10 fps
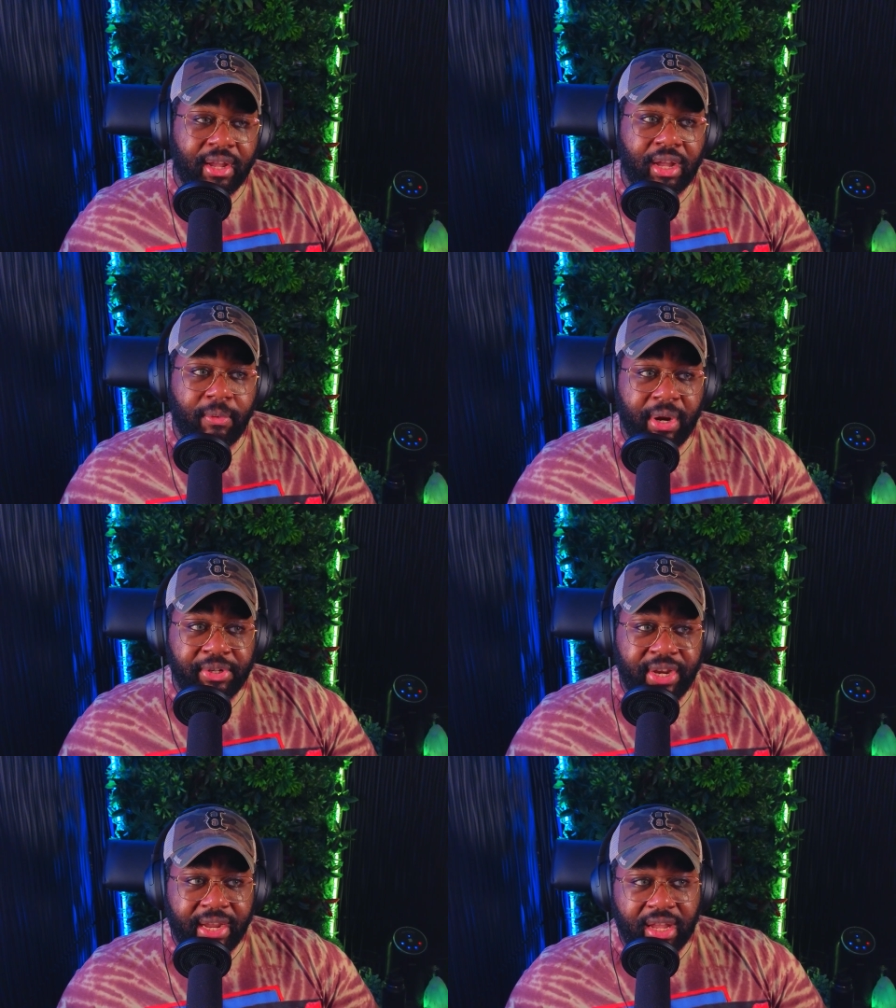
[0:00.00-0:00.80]
Uh, we're gonna be
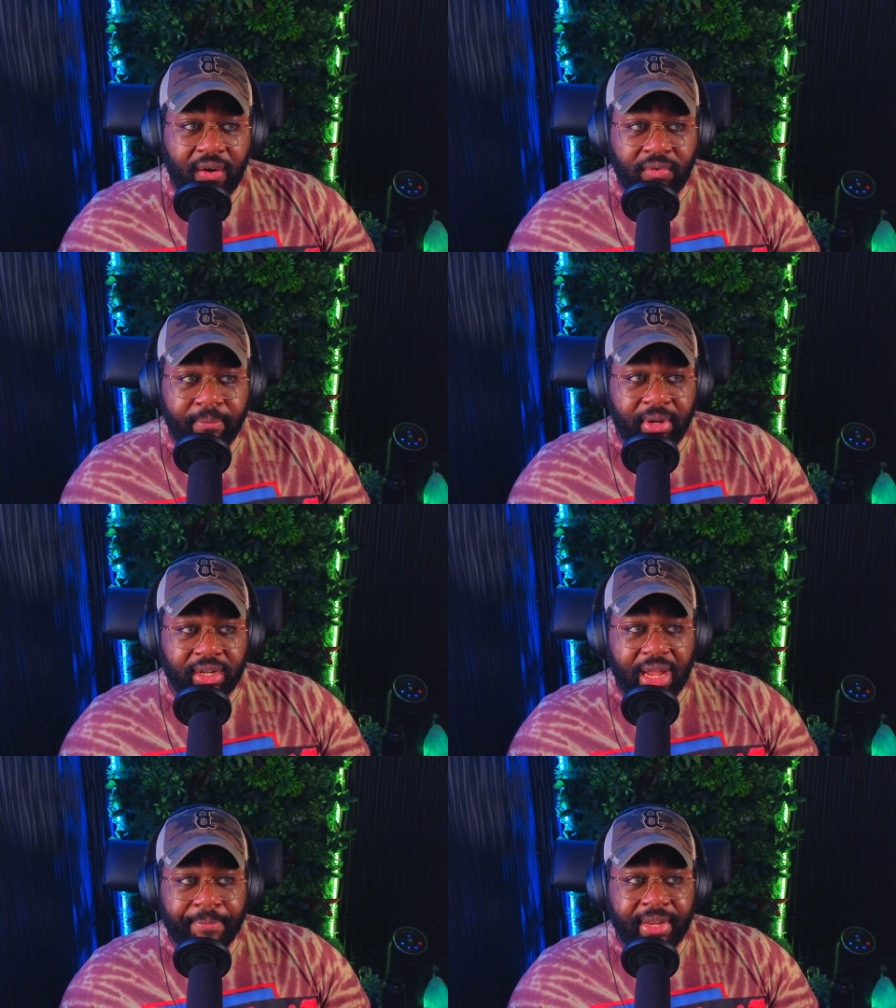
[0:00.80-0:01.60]
checking out Rema
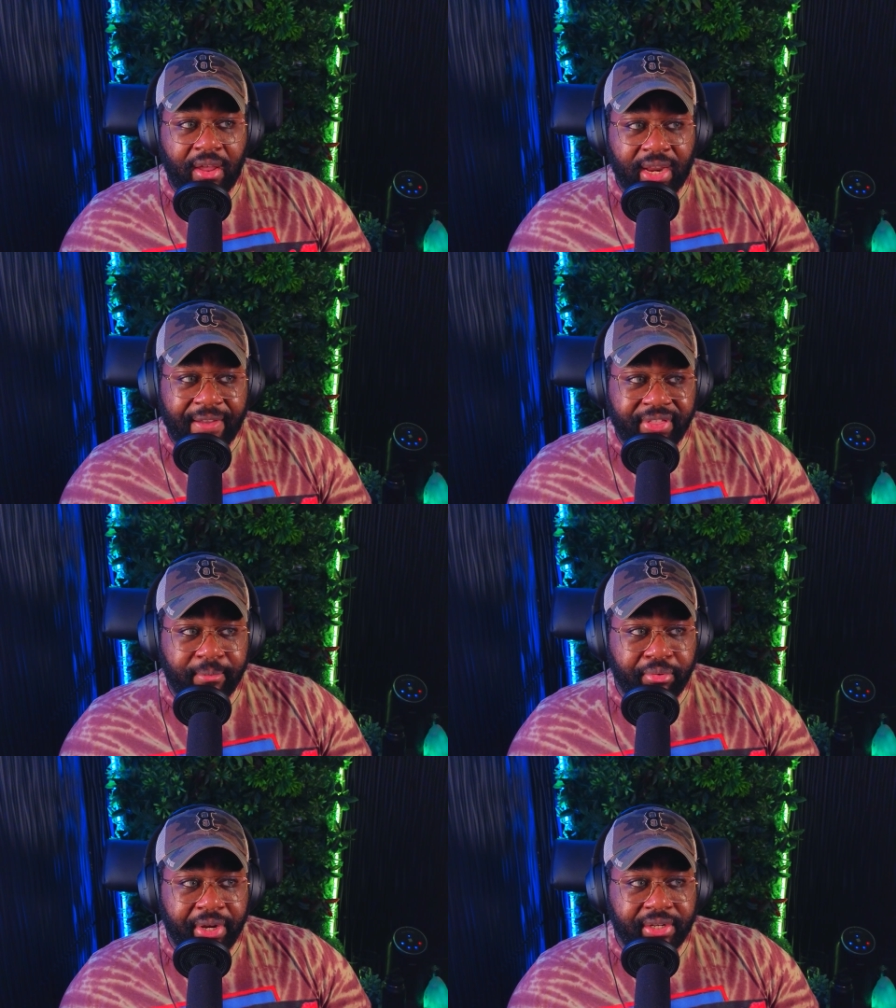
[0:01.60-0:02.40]
Calm Down Live at the
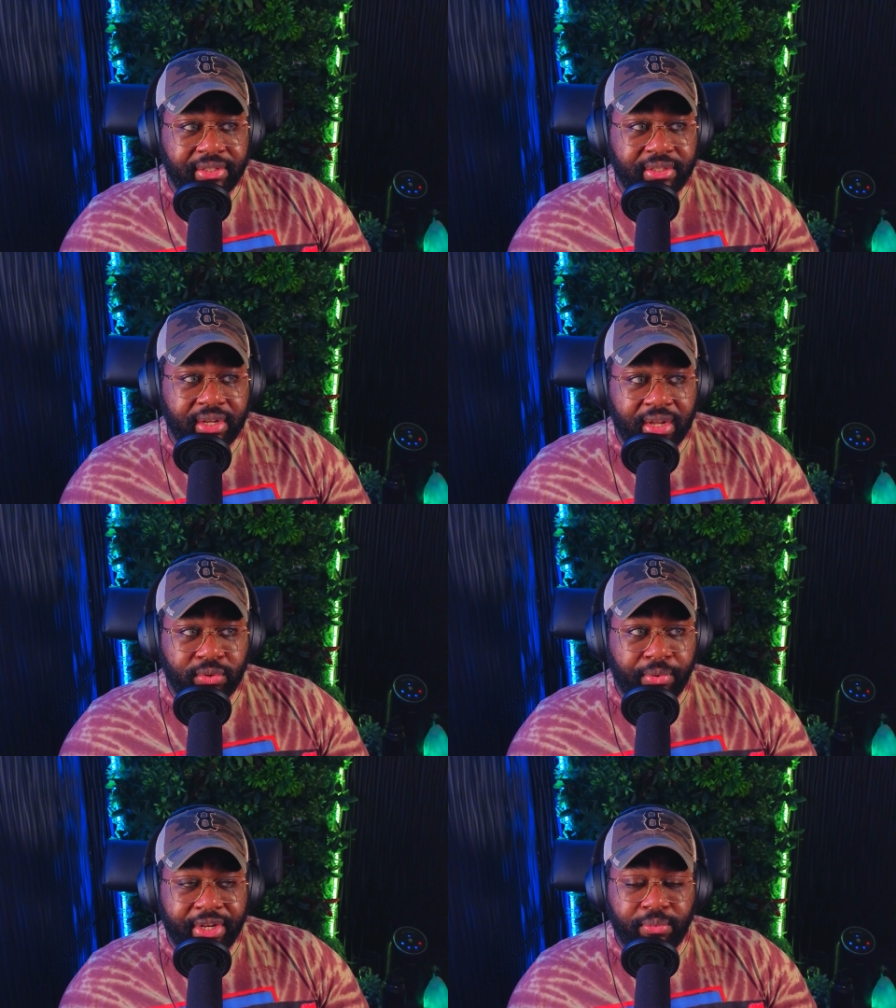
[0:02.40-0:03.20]
Brits uh,
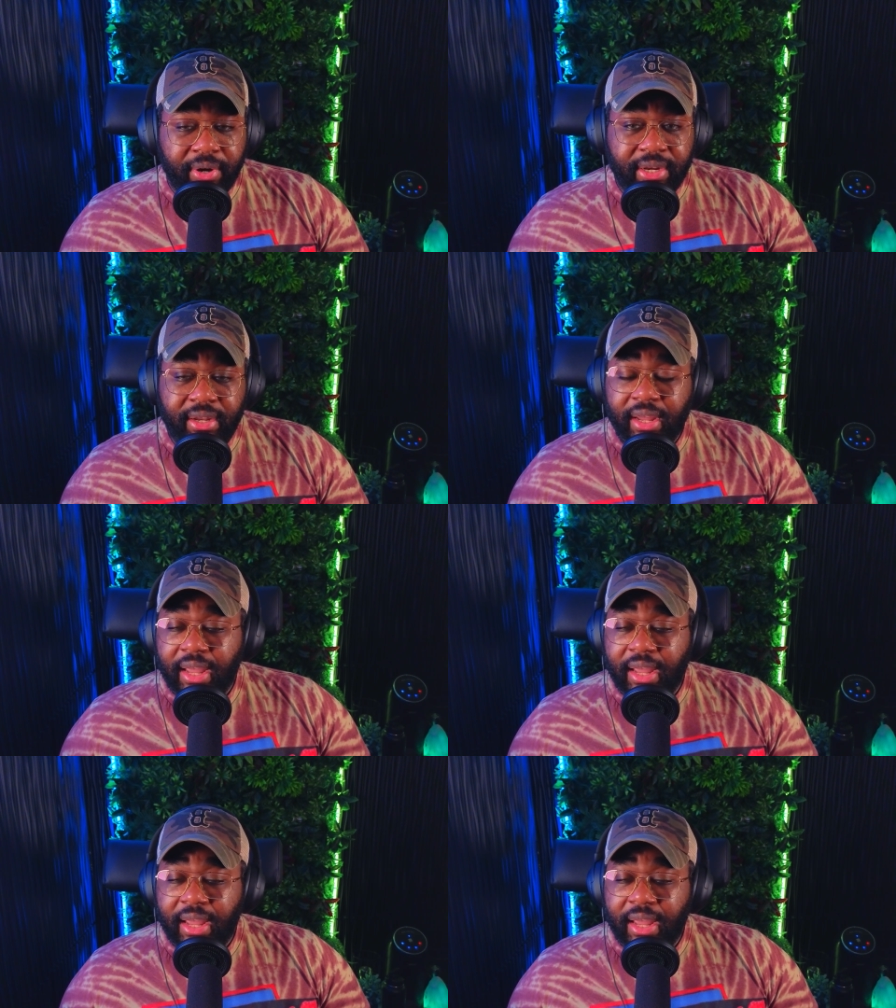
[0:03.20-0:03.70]
2020.